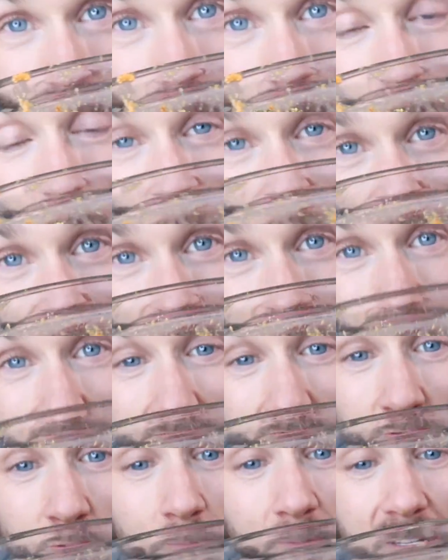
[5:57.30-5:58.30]
you put
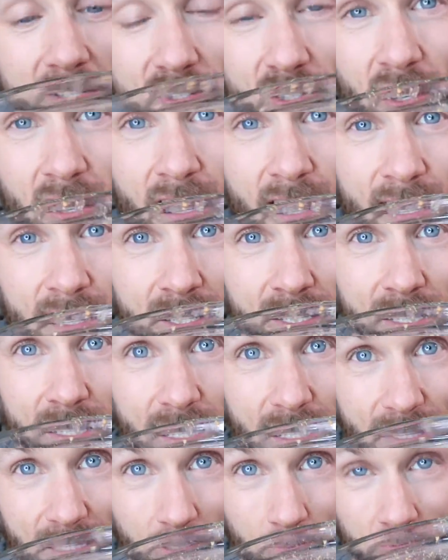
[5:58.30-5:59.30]
too much on,
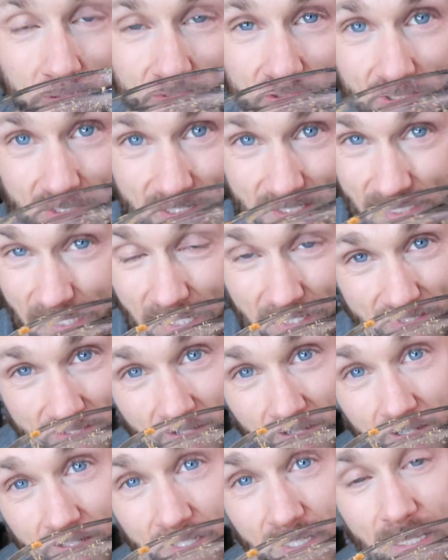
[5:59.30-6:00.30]
they will just stay
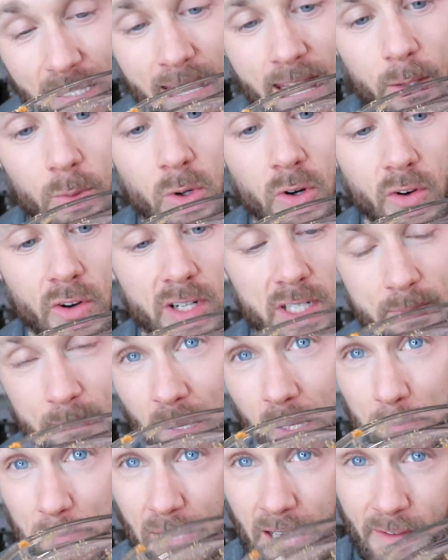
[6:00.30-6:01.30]
soggy and they won't crisp
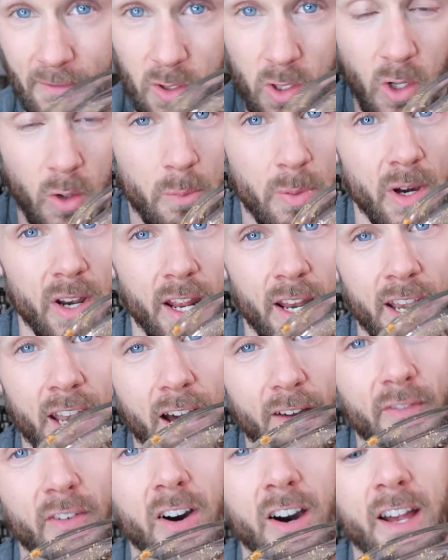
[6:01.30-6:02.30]
up. And if you don't put
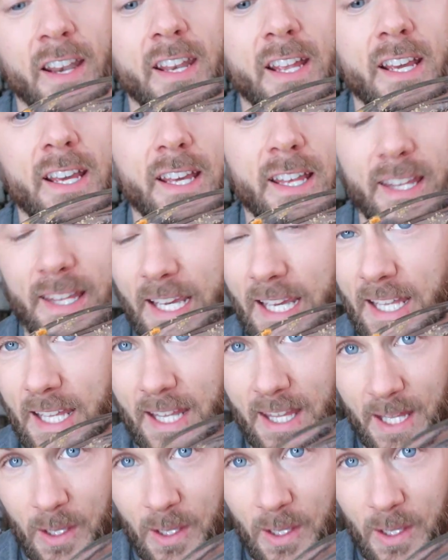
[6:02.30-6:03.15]
enough on, then